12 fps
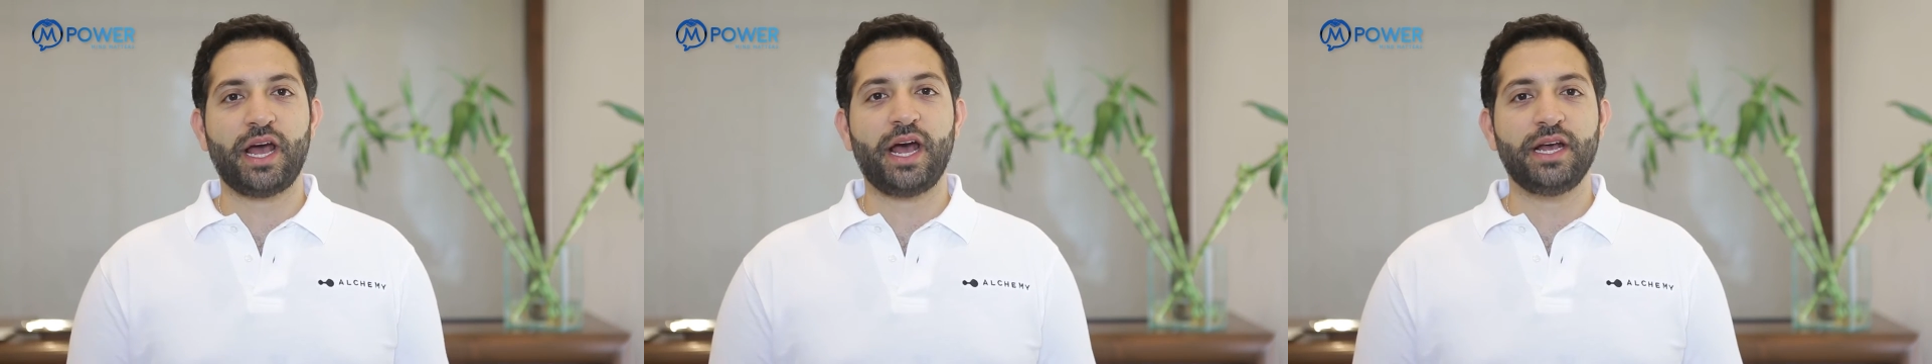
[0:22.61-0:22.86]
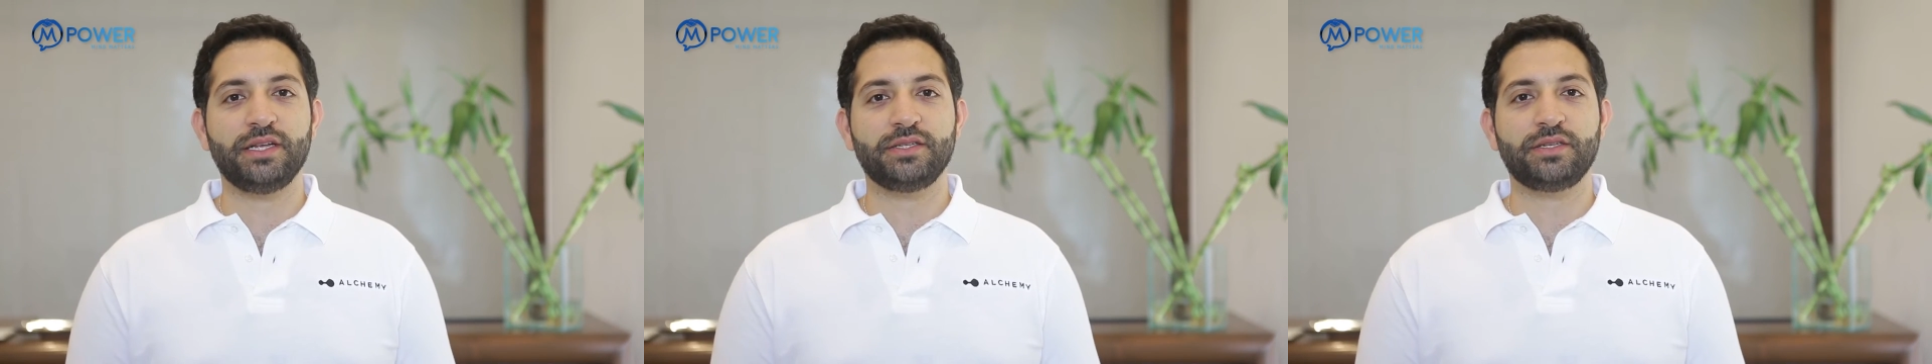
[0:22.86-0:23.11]

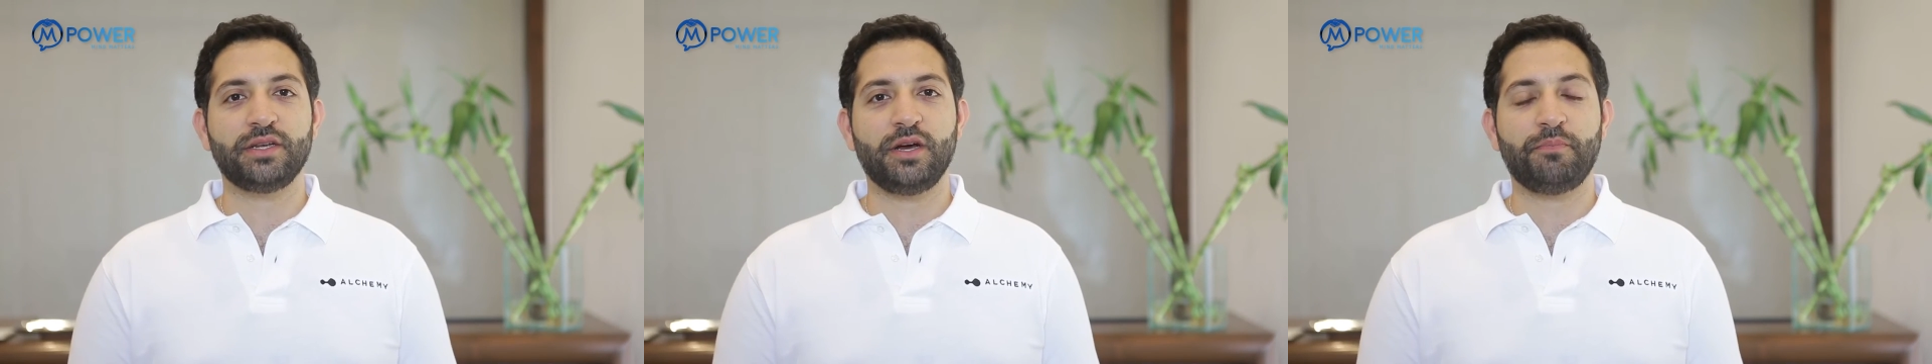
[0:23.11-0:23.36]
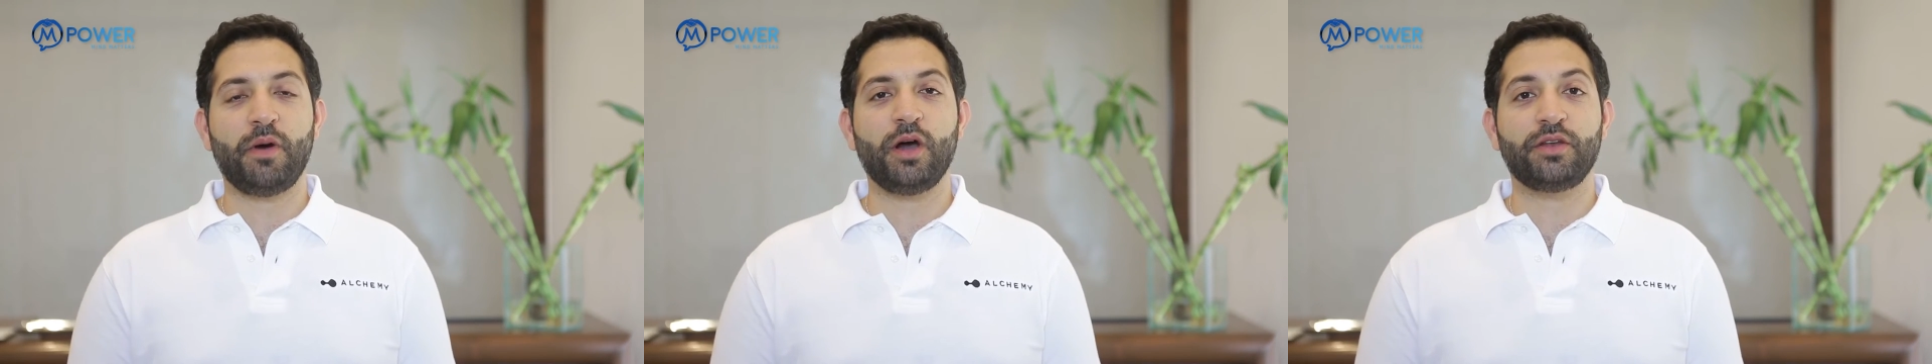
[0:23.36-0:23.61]
as
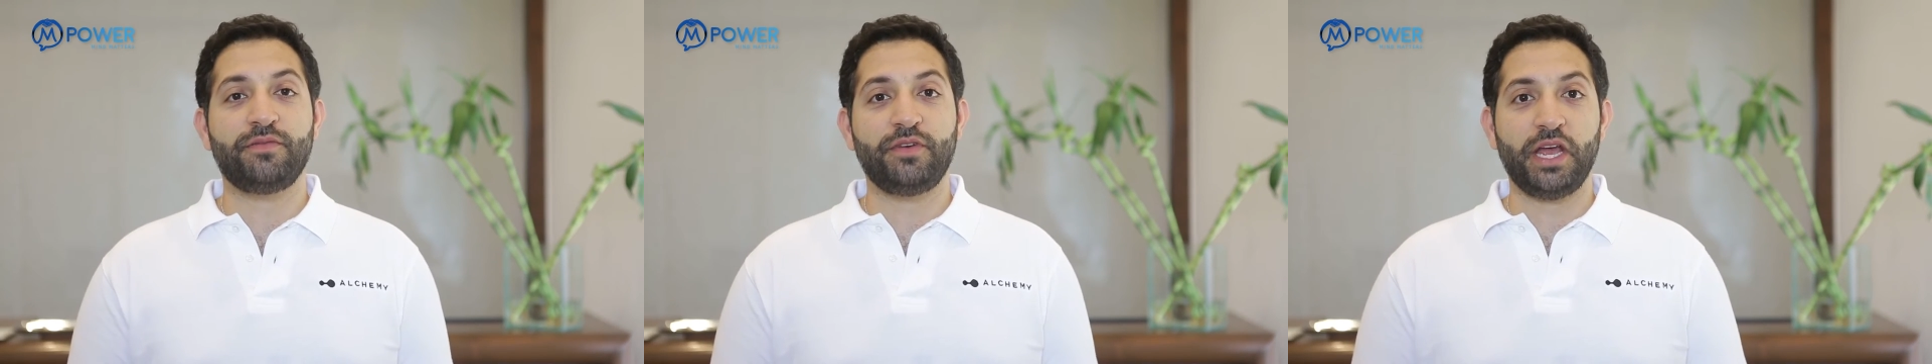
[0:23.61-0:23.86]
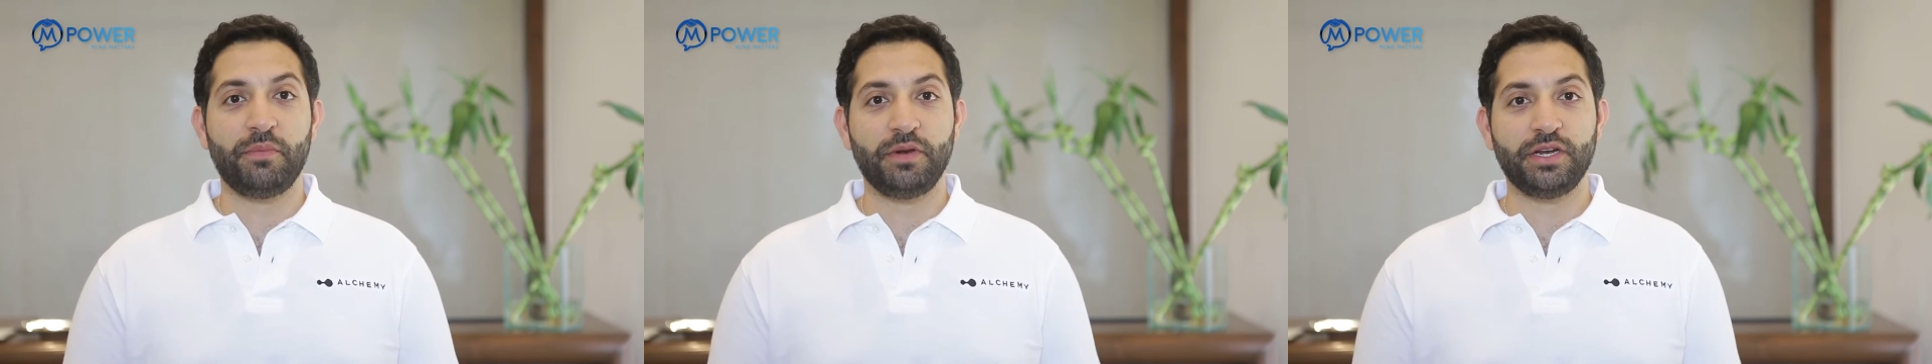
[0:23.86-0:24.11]
a part of
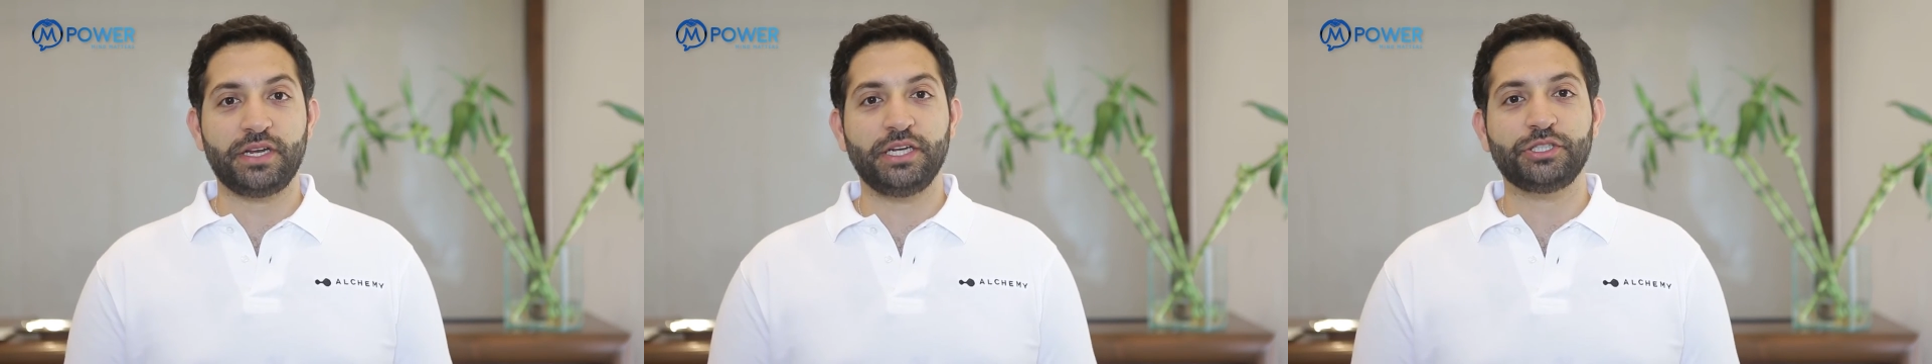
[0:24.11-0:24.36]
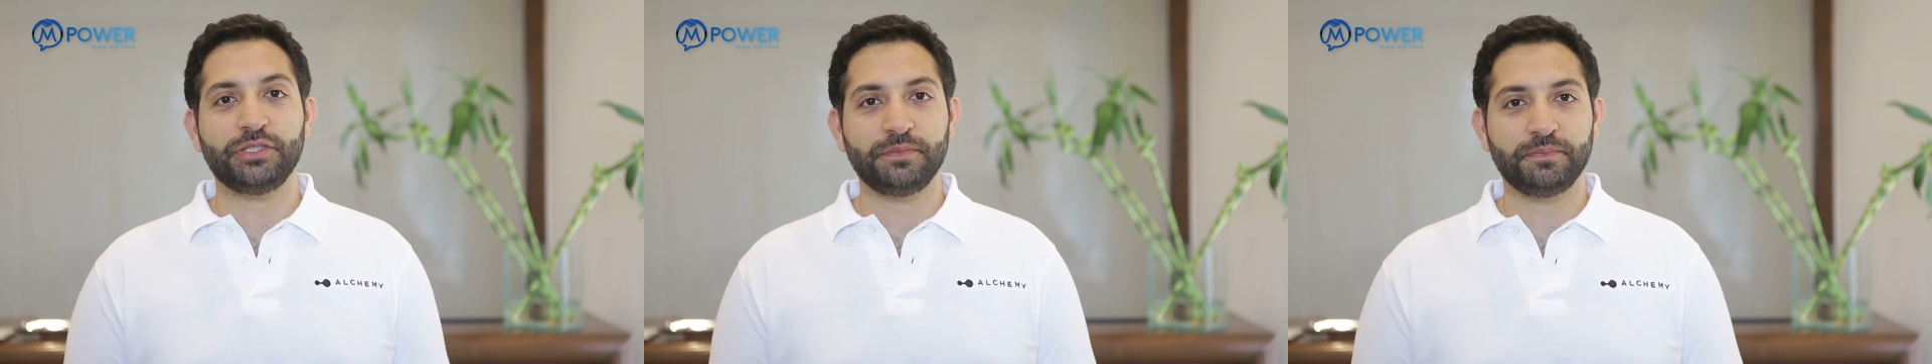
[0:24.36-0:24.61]

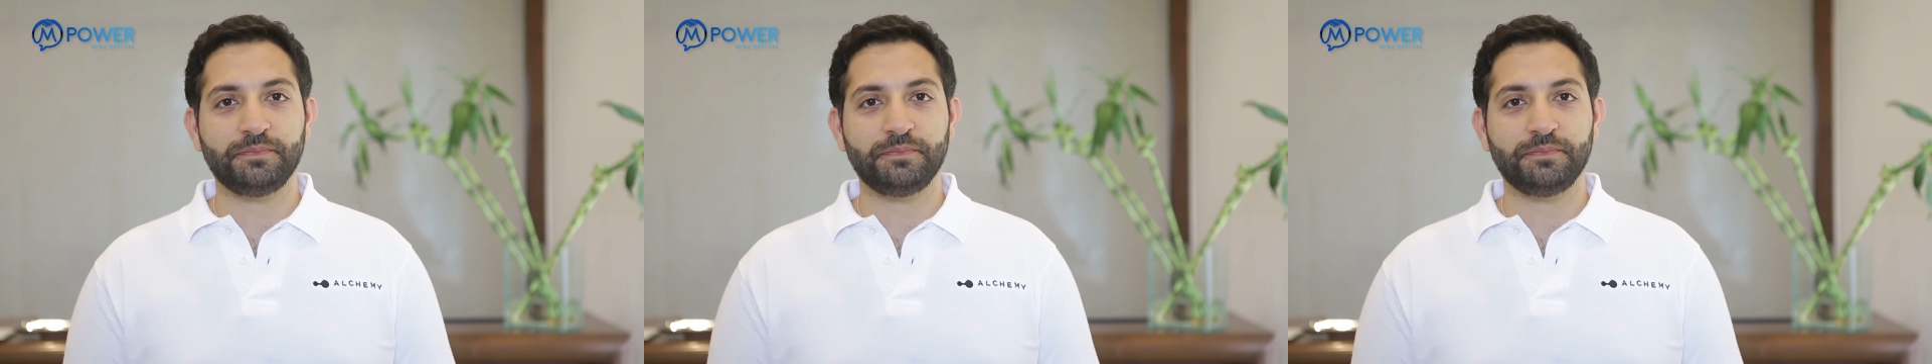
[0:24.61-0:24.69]
rehabilitation.